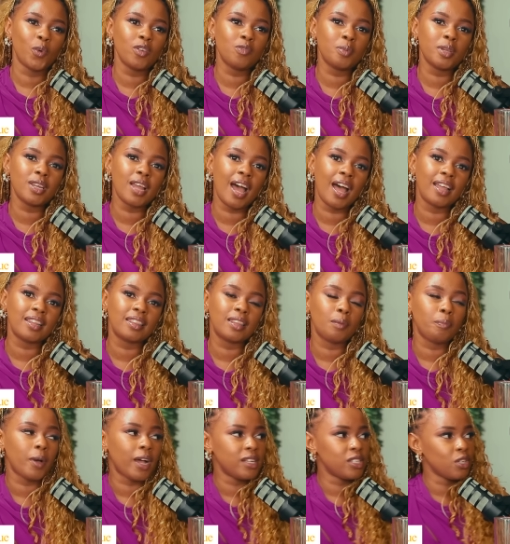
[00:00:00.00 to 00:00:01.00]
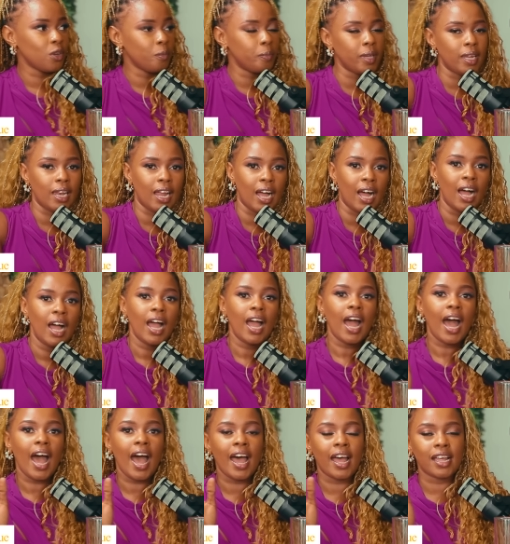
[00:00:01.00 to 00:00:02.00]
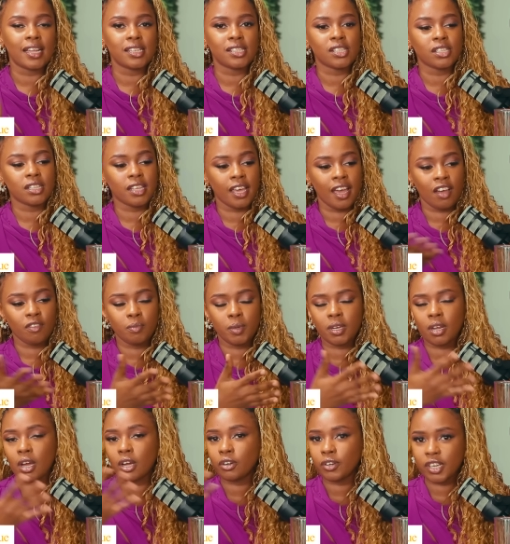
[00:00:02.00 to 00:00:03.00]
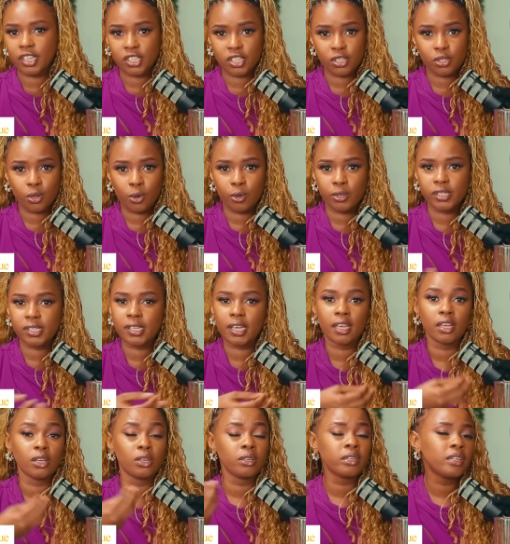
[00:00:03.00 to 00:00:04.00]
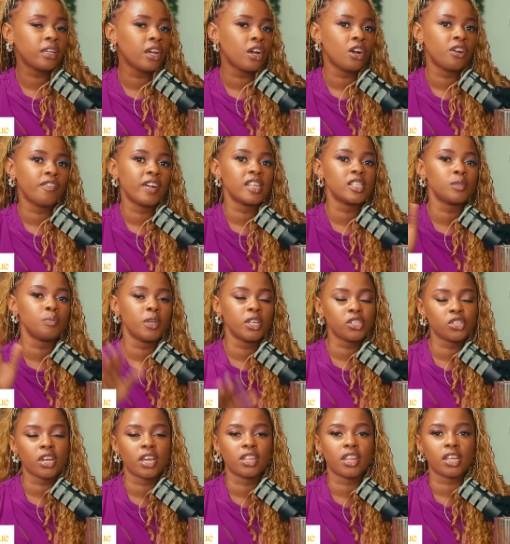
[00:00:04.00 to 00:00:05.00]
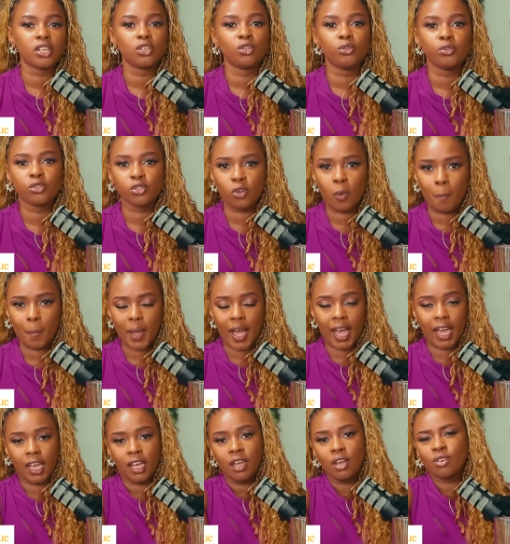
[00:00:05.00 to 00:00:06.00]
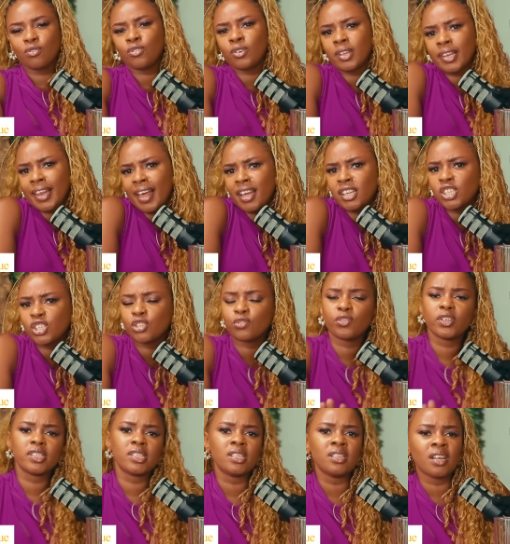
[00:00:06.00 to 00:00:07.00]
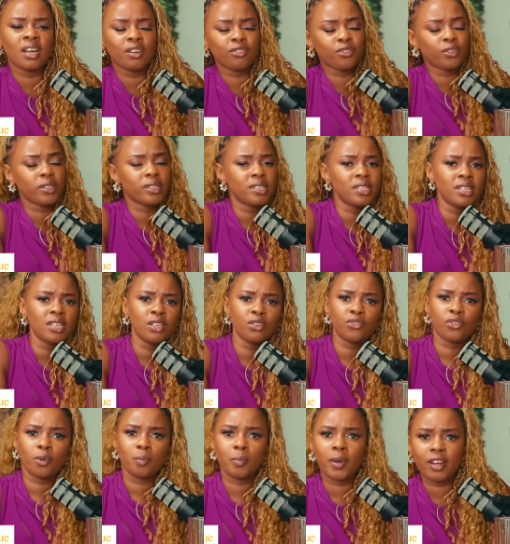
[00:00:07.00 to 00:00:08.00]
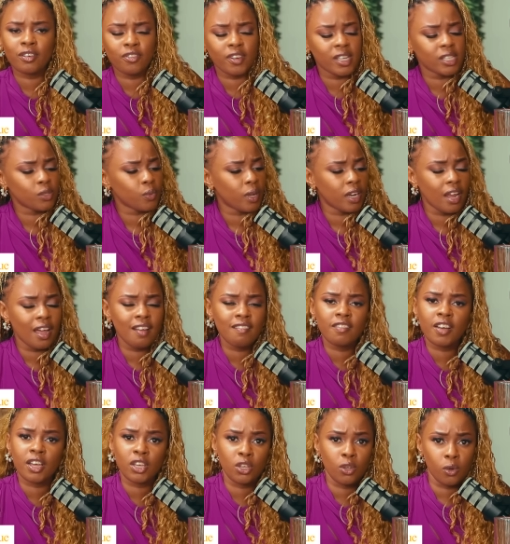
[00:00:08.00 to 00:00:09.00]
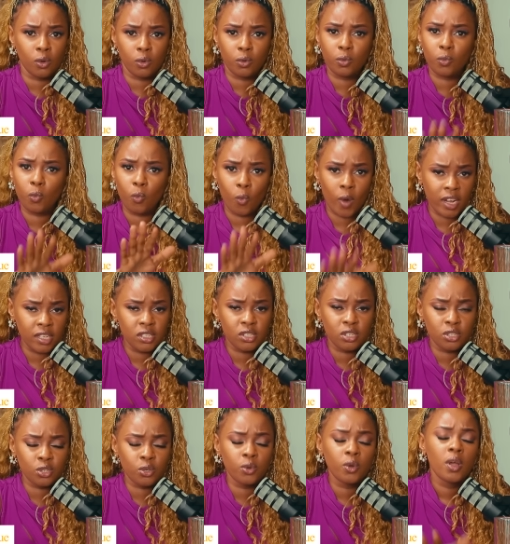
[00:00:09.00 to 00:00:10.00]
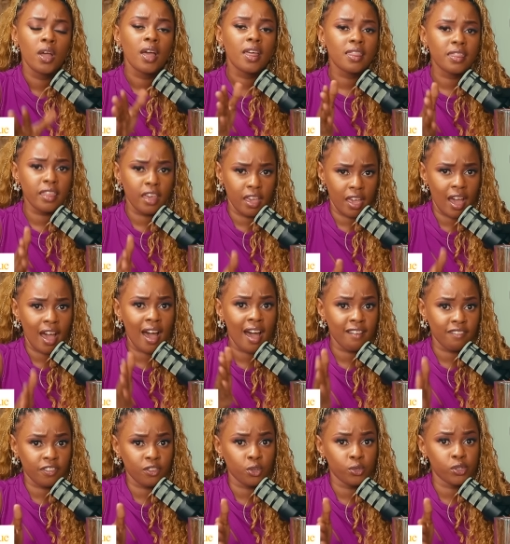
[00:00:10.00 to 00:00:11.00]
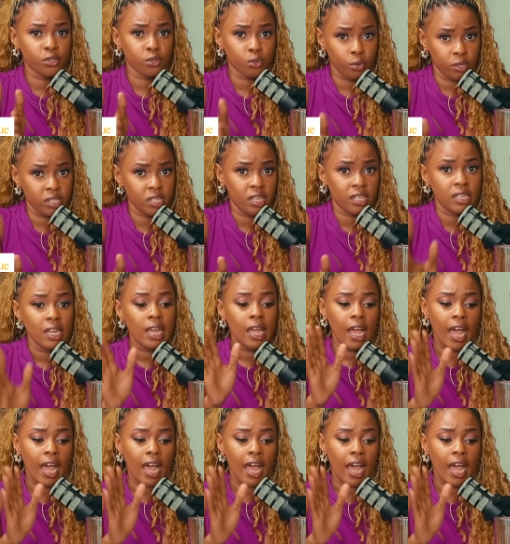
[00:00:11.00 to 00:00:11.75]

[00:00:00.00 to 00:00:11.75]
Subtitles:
we've been at the Patio Bella and they have been our gracious hosts, taking good care of us. Make sure that you stop by for lunch, for dinner, for tea, for breakfast, whatever you want to do, they have you sorted.